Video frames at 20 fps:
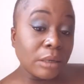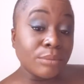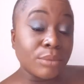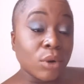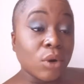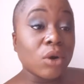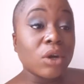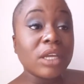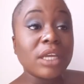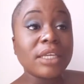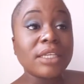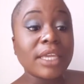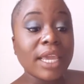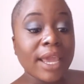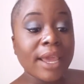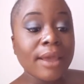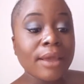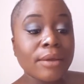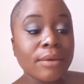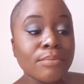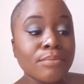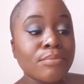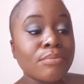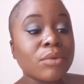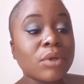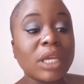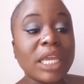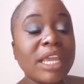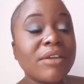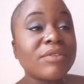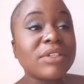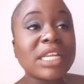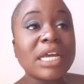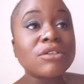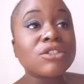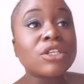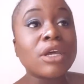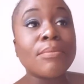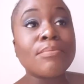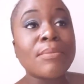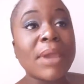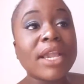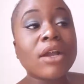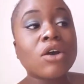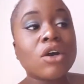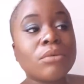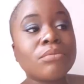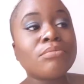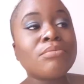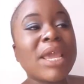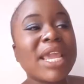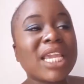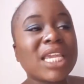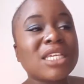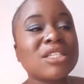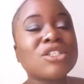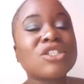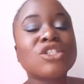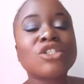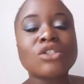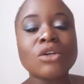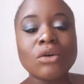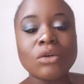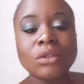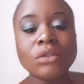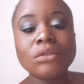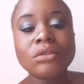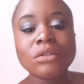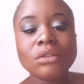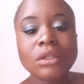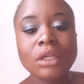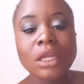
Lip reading: But yeah, even down to makeup, make it subtle.